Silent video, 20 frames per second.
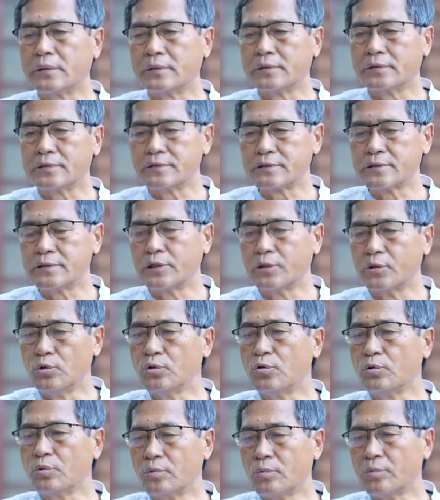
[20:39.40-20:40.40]
this
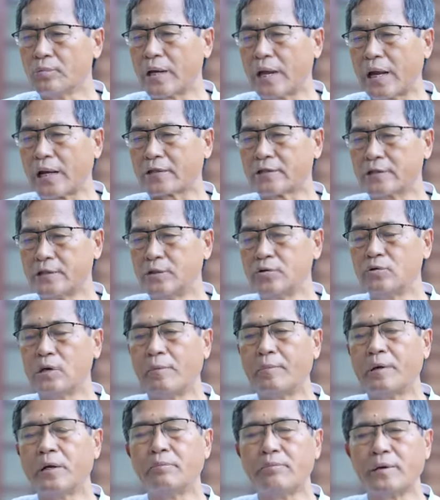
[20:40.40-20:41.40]
new act, new
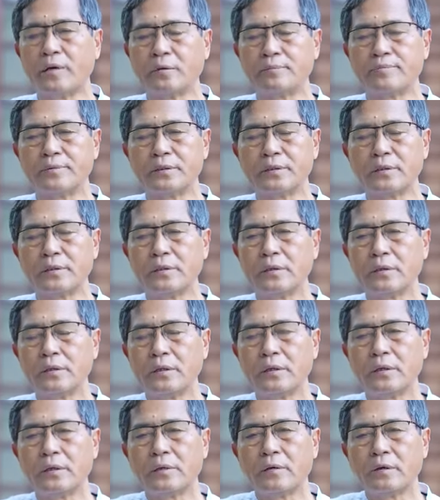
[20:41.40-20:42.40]
amendment of the
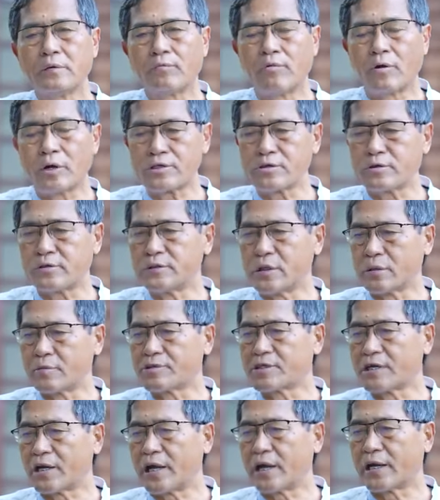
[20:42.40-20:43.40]
Forest
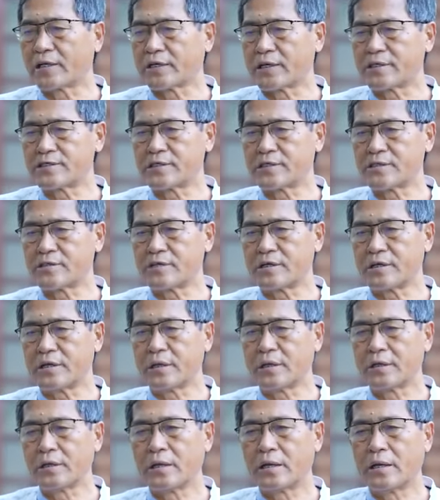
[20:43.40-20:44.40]
Conservation Act, etc.
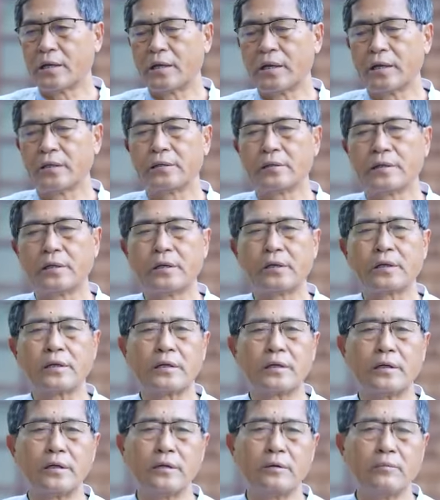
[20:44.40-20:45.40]
And they are
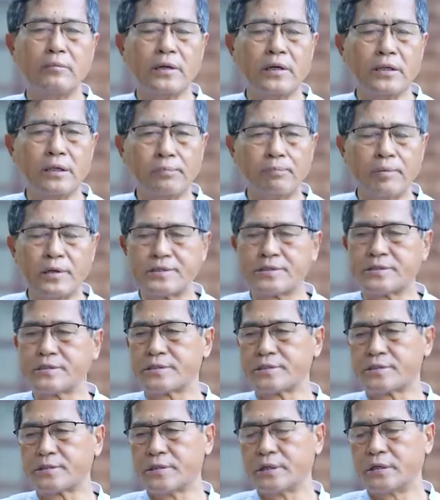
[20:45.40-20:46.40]
in many
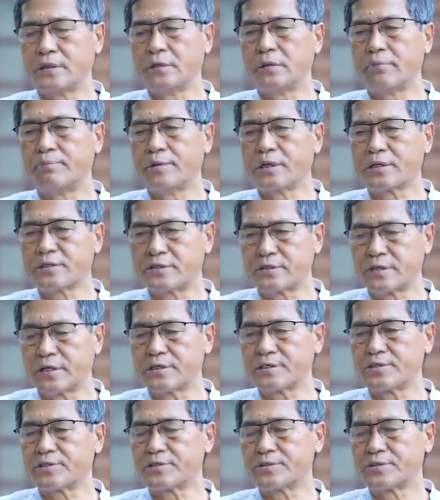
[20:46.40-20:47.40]
places in the big
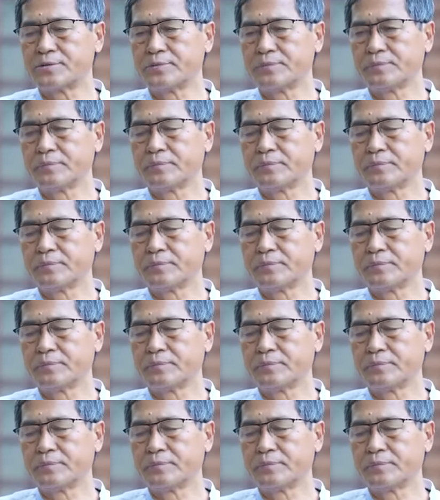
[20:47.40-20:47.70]
states,